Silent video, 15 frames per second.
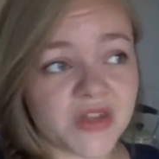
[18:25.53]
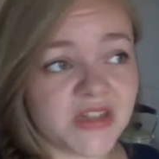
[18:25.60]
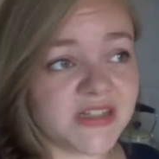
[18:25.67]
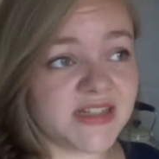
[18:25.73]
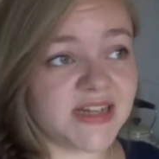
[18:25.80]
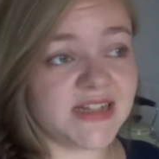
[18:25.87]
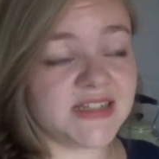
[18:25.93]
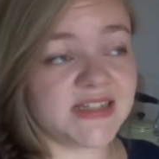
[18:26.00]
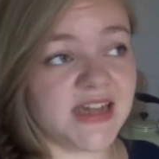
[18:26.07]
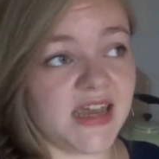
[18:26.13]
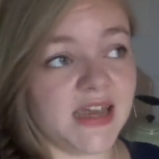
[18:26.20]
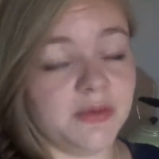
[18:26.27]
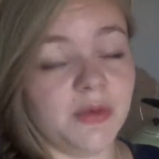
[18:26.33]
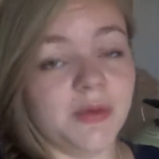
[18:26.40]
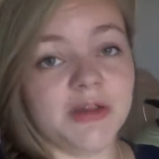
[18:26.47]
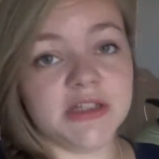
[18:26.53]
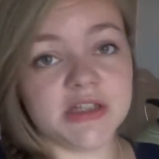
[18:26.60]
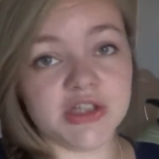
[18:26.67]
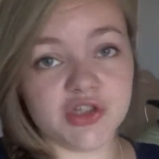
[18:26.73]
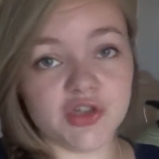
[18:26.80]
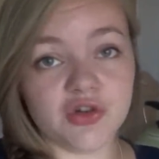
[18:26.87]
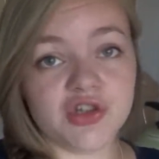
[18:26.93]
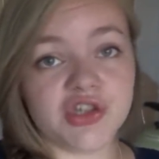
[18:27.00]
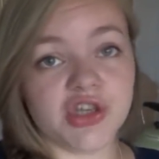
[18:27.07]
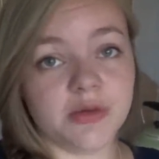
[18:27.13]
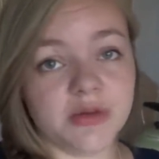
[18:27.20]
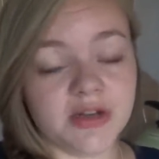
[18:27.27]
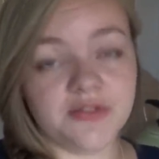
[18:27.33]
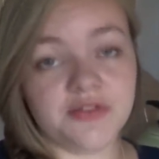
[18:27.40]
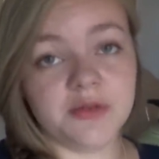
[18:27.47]
Saturday we went to the dog show
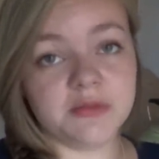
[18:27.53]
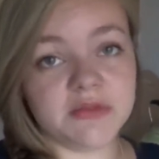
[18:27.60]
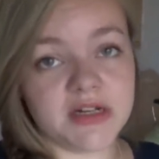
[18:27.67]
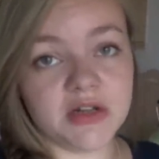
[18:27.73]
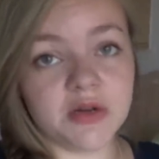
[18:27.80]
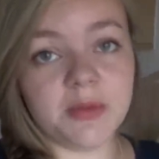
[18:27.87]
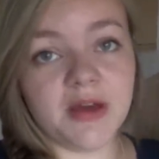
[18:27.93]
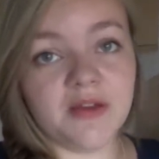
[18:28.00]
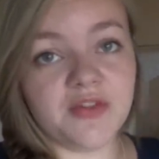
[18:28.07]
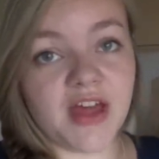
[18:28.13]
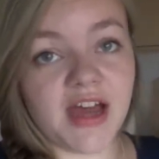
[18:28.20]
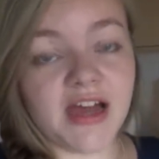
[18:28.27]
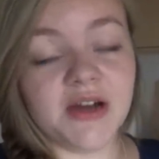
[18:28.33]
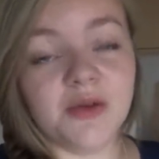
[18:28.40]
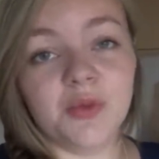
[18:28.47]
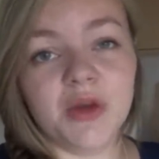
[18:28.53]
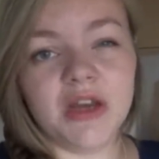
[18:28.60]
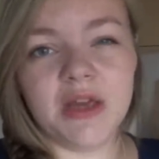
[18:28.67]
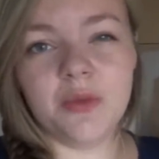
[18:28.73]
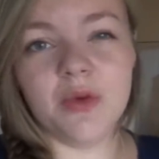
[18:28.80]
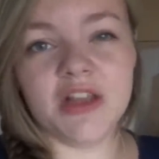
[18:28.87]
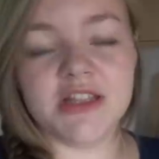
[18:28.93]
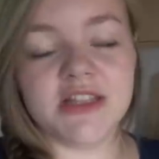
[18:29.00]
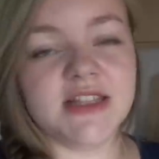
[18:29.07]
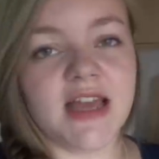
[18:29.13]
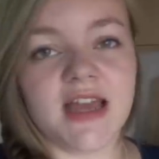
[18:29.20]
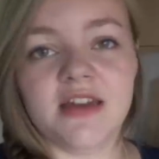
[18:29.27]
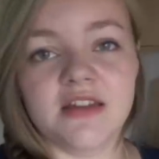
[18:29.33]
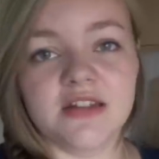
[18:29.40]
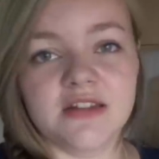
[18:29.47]
and I filmed a little bit of that. Winnie won
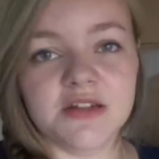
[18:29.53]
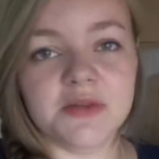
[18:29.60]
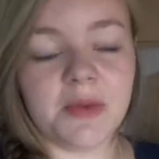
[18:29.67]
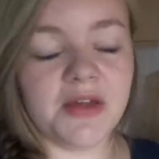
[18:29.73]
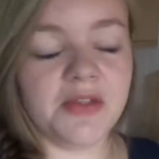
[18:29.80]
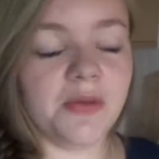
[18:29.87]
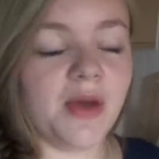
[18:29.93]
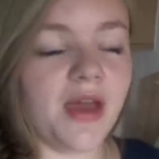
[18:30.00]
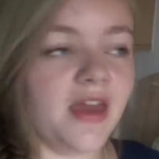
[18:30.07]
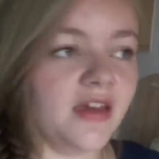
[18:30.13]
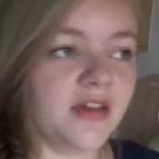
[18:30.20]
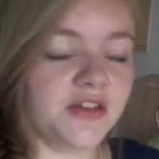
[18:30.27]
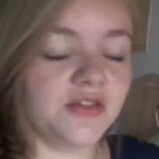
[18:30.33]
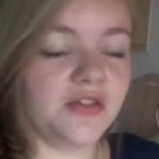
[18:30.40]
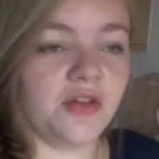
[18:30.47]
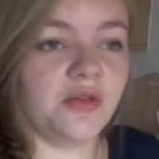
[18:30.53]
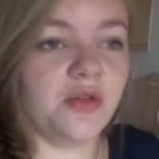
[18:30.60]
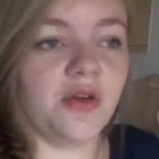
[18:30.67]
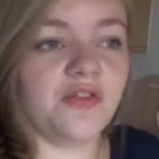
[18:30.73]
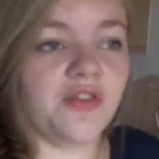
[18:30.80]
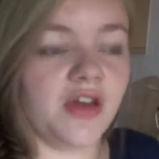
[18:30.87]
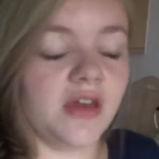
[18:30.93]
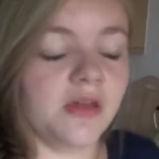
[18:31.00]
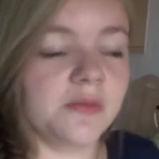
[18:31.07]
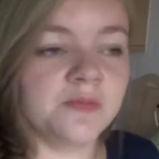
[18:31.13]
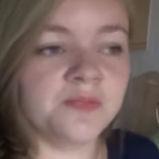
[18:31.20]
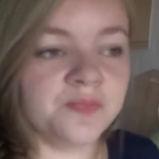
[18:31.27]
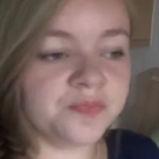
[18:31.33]
second, by the way. I don't know if I